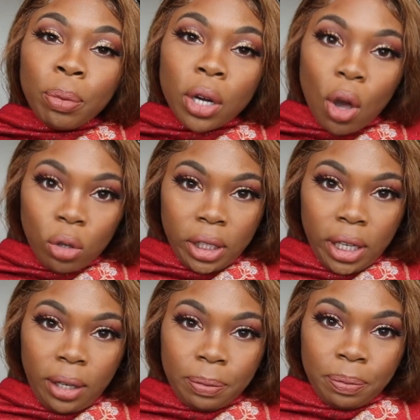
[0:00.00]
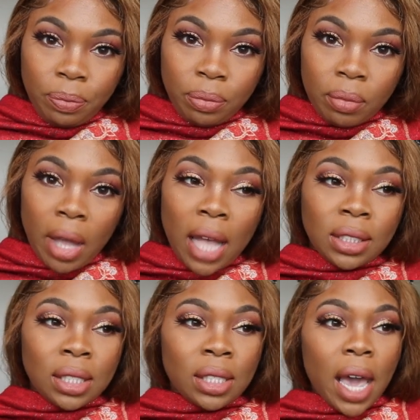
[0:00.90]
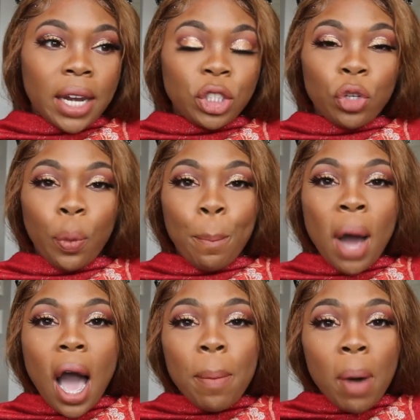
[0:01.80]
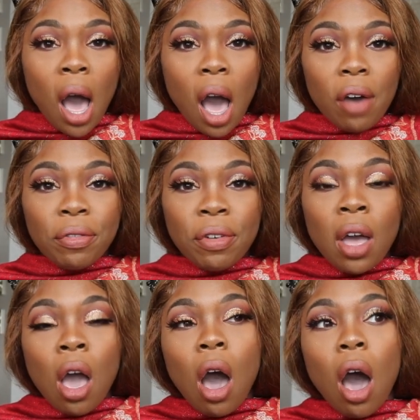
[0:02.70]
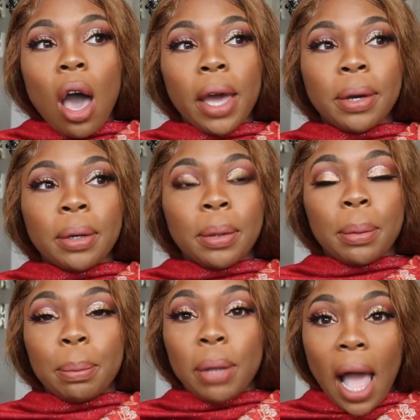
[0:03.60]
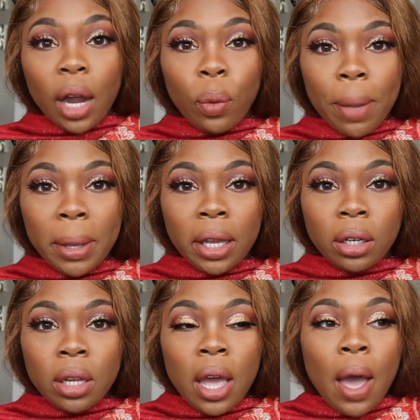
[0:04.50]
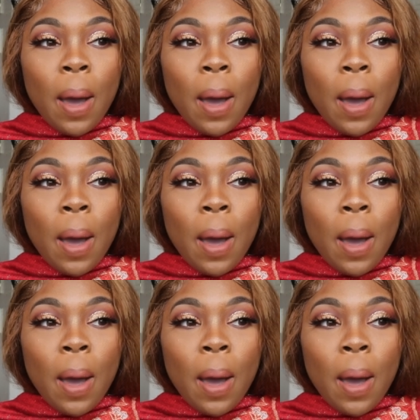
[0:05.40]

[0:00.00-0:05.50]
Bregoli has decided to pop off on black women